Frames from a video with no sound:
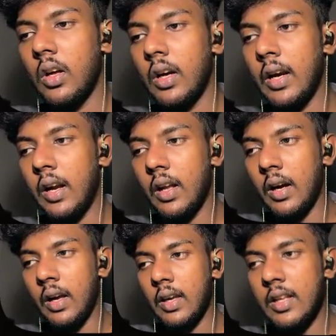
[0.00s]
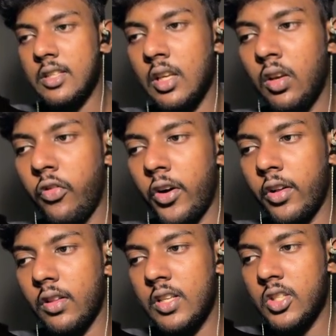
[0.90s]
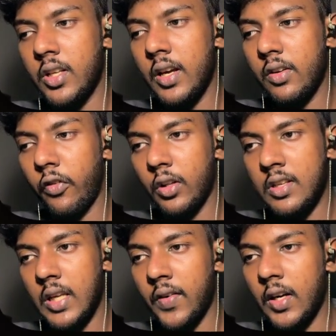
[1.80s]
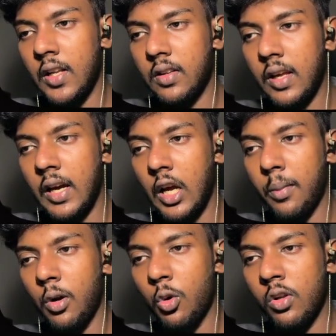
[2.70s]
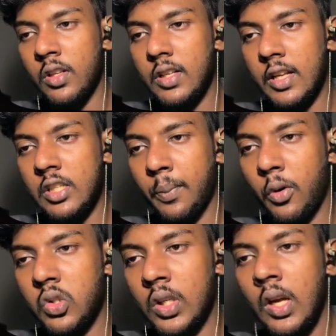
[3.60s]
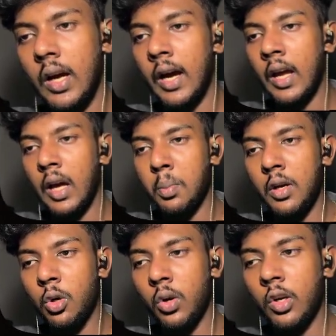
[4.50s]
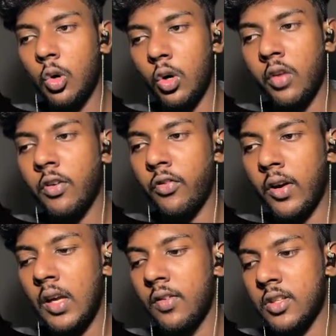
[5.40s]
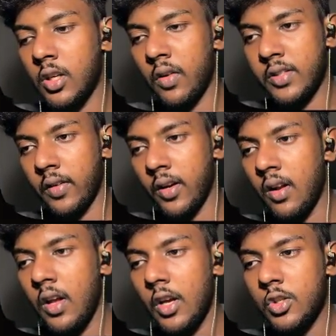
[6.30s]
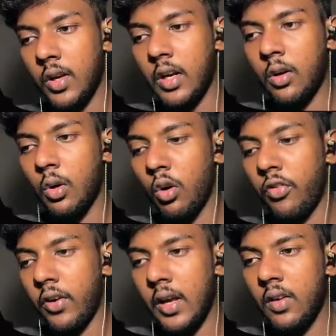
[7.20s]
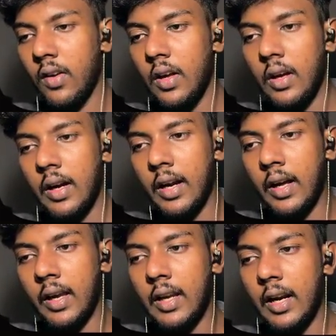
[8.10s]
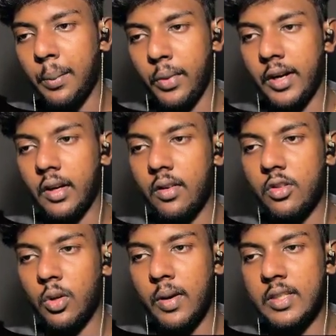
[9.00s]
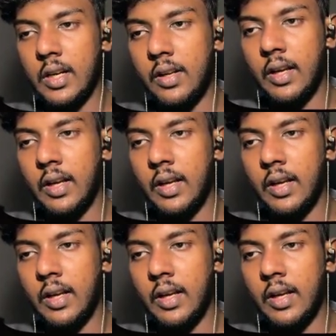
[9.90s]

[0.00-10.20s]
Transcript: and I can see for this day, for the 17th day I have been doing this. Let's suppose I have been doing coding for 5 instead of 7, so I can go 5, and I can update it. So basically